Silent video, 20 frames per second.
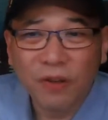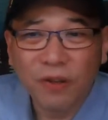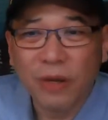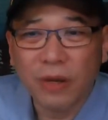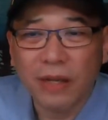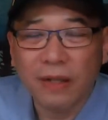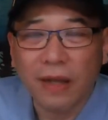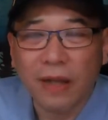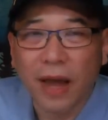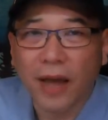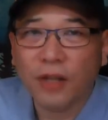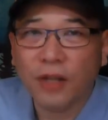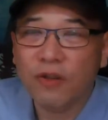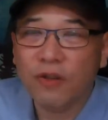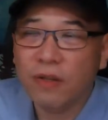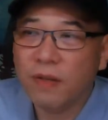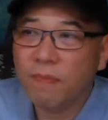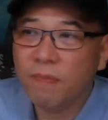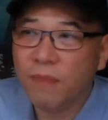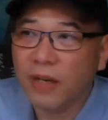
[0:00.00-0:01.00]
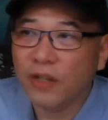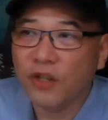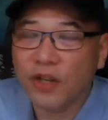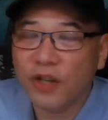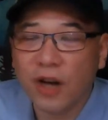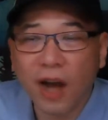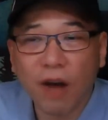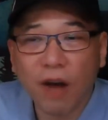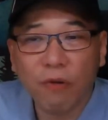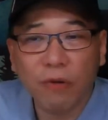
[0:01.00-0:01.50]
You can actually
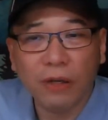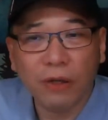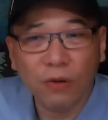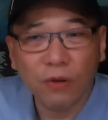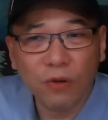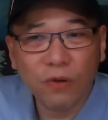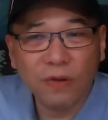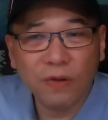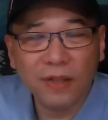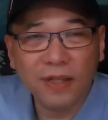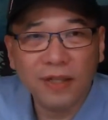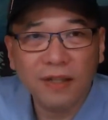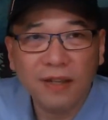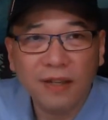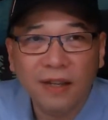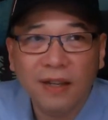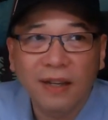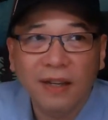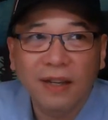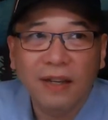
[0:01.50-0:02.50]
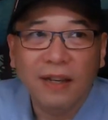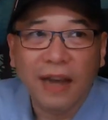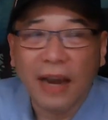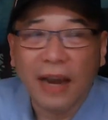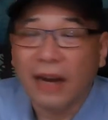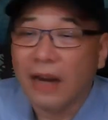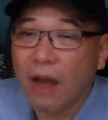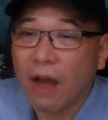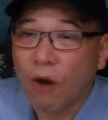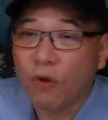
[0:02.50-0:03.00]
picture how it looks
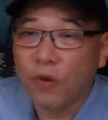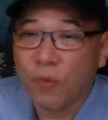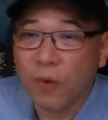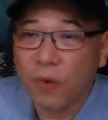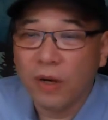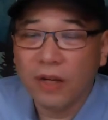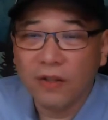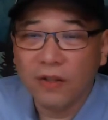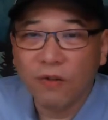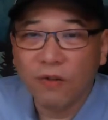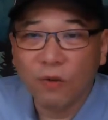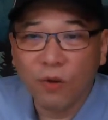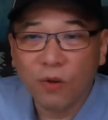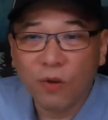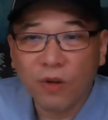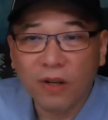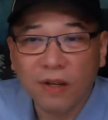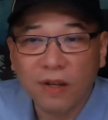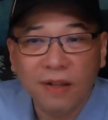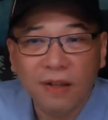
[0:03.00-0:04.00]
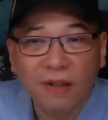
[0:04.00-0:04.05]
and how you want it to look.